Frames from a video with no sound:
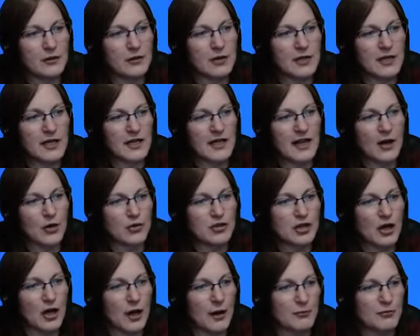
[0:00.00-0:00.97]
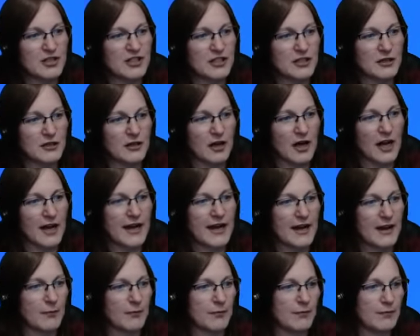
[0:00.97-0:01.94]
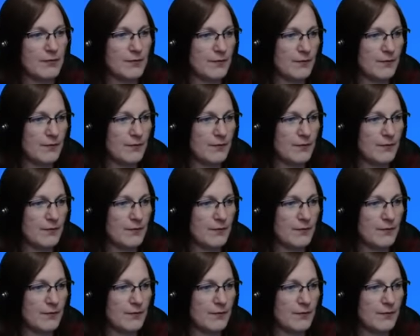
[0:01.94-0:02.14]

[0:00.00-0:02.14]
Look at how top tier I am.